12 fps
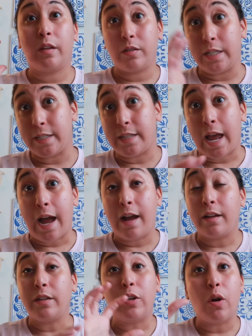Does
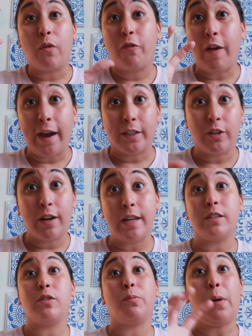that, you know, factor
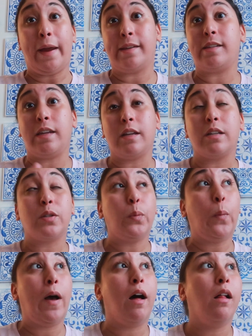into pricing
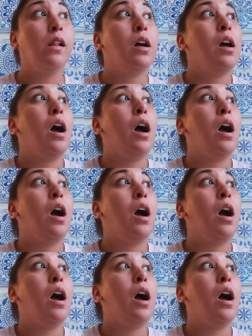as well?